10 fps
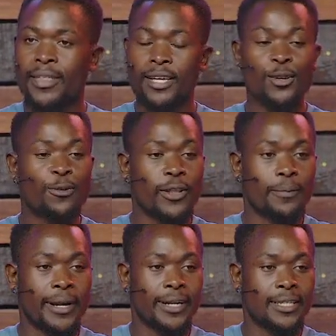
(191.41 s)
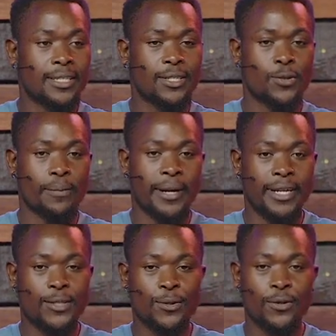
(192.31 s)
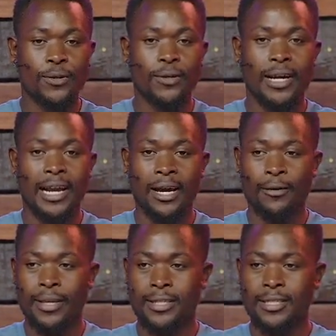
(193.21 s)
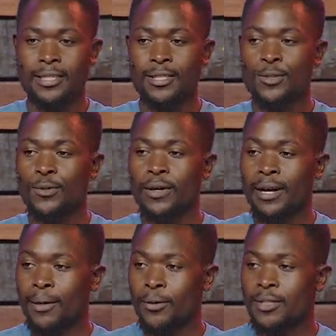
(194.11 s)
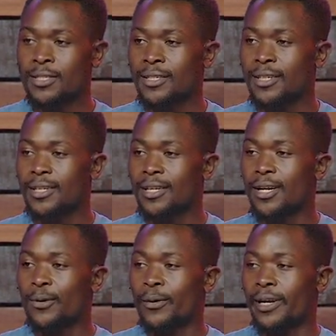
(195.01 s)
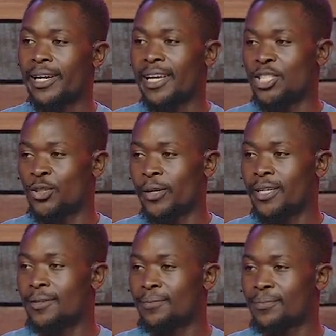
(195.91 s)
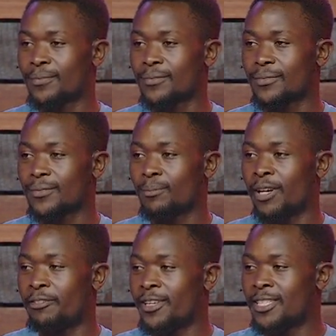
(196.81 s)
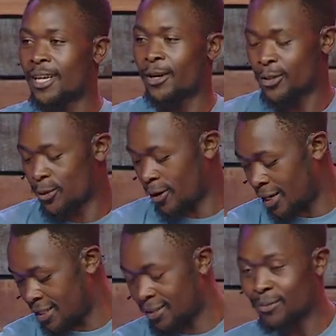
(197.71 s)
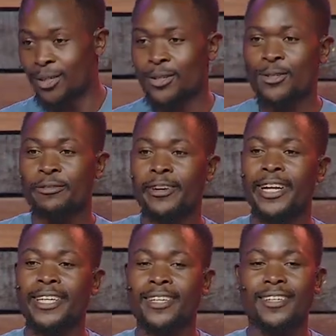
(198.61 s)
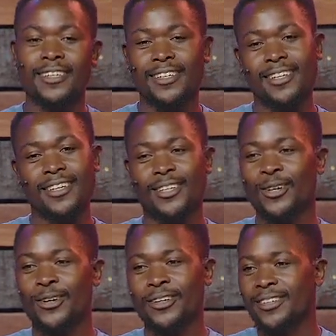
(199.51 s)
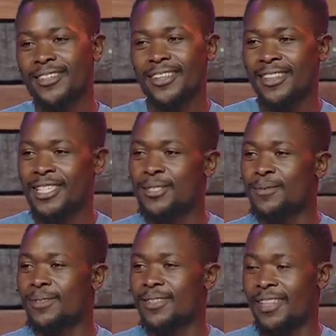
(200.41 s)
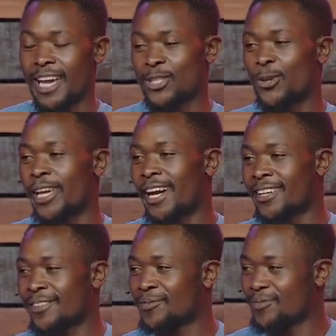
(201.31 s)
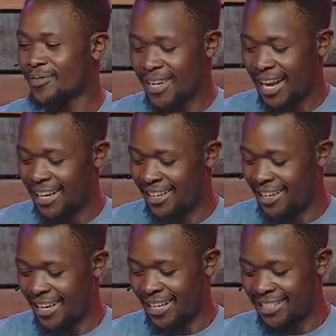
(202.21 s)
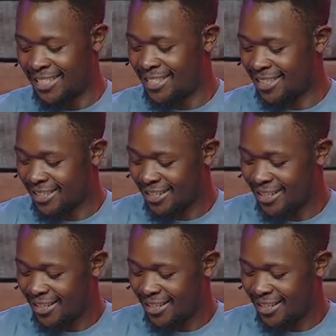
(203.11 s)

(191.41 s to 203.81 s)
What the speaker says: Thank you for the parents, to the parents who allow their teens to come out. We really enjoyed. My feet are so hurting because of running. No, they are so young and energetic.